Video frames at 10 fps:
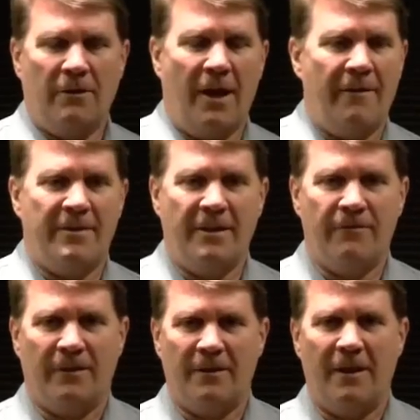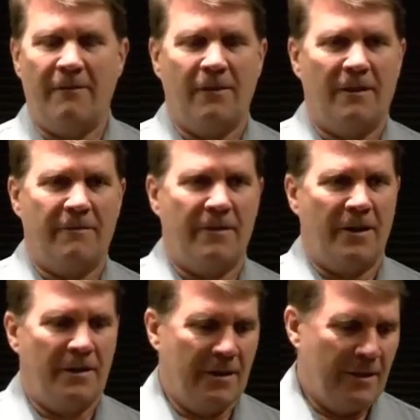You have a different level
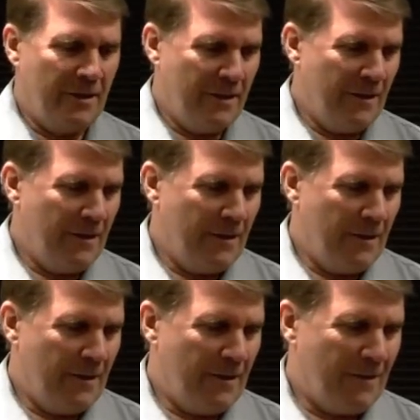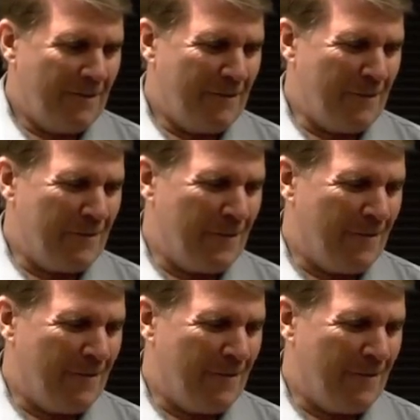of